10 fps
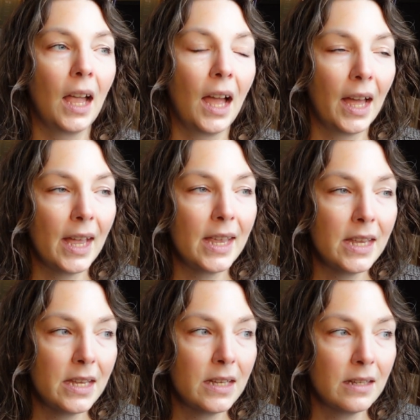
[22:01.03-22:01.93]

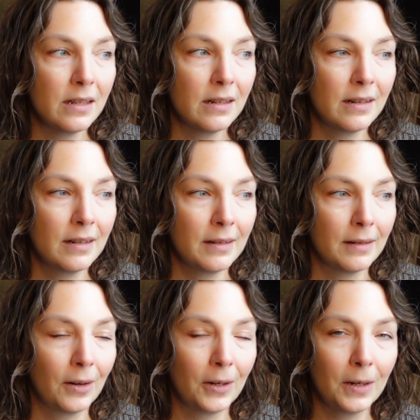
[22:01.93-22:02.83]
I
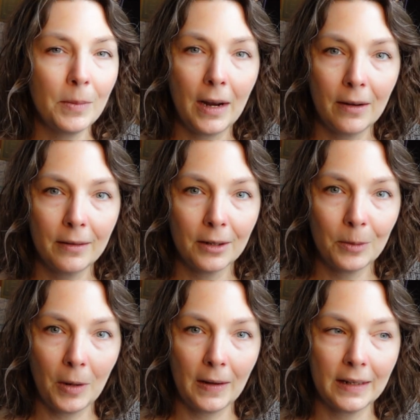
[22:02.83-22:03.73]
heard about her
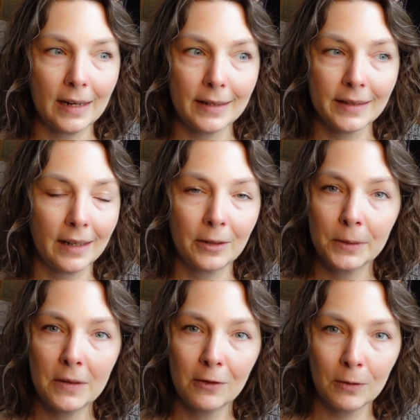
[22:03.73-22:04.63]
podcast, I
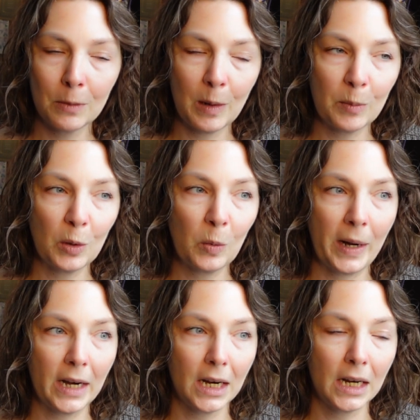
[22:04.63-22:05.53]
don't even remember
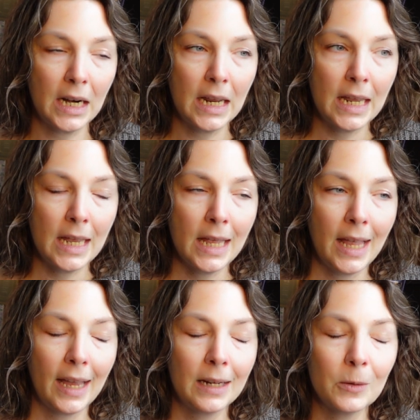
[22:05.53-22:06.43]
where,
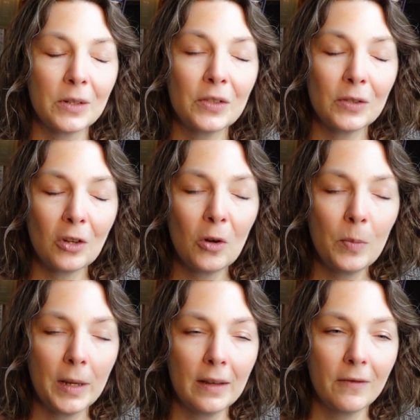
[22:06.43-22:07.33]
and it was so
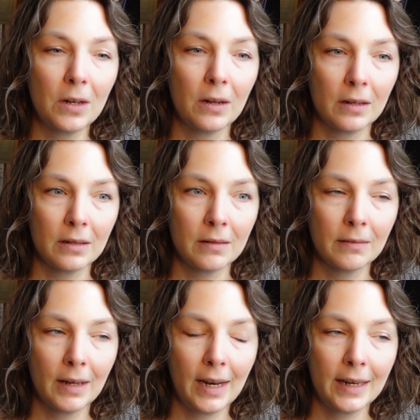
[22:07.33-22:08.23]
pivotal
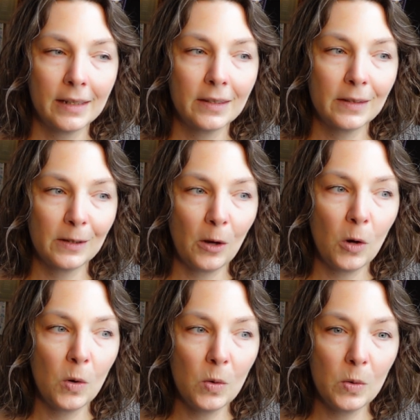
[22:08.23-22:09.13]
and
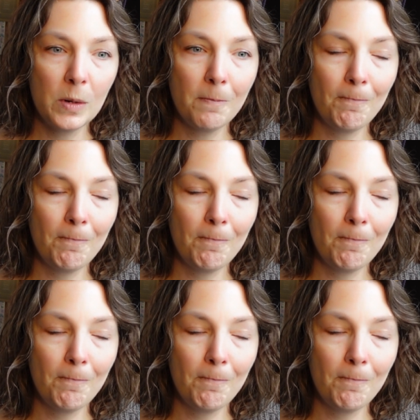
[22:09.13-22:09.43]
so